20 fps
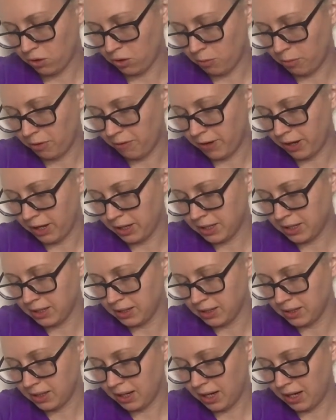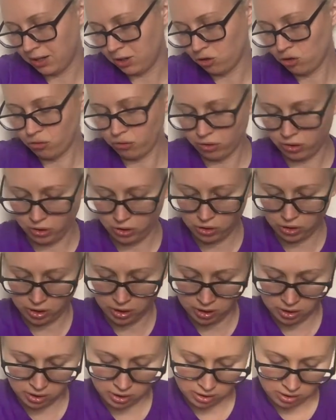my writing's getting atrocious.